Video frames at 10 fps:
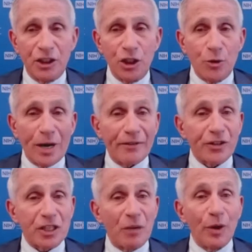Do you have
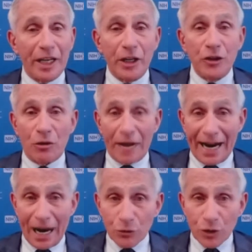someone in your
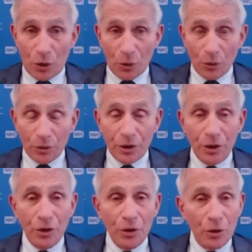household
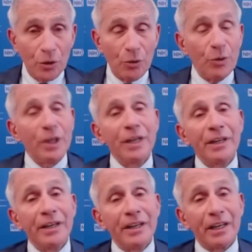who,
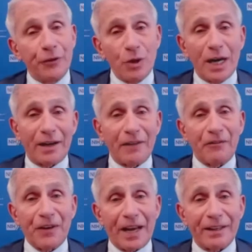if you got
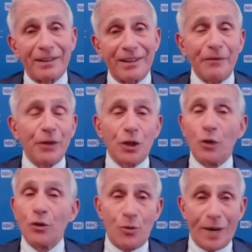infected, even
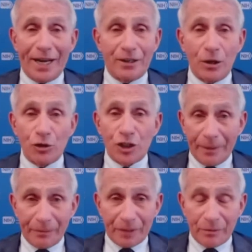though you had no
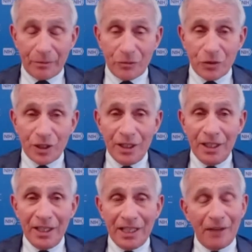symptoms,
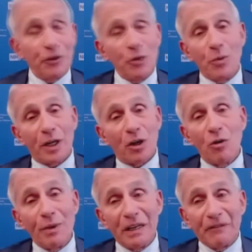if you went
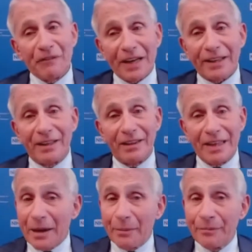home and infected
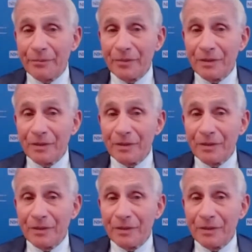them,